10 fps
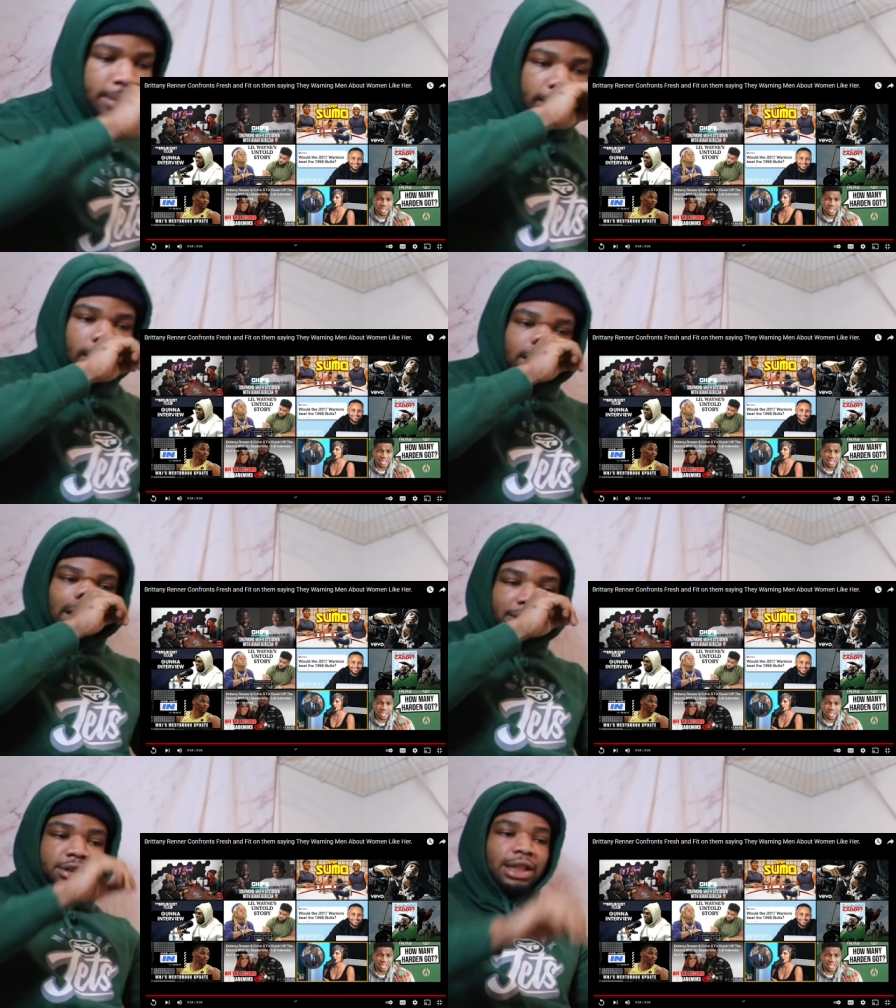Alright,
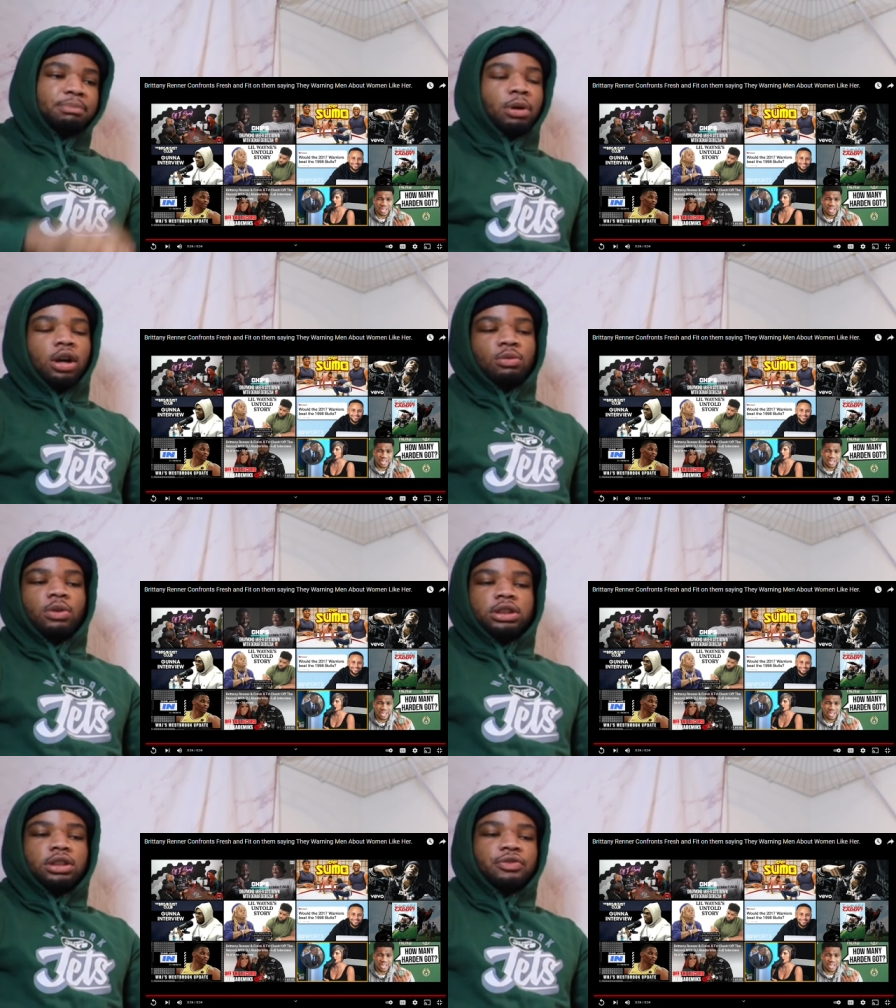that was like part
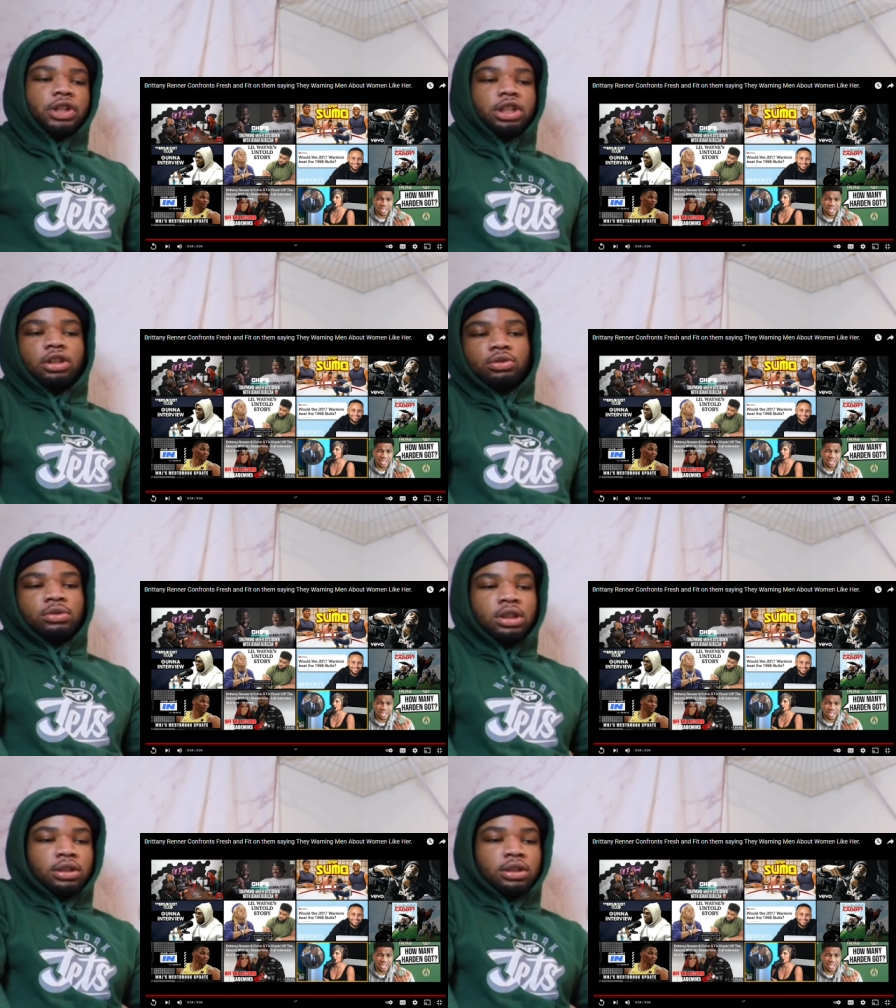one of the video.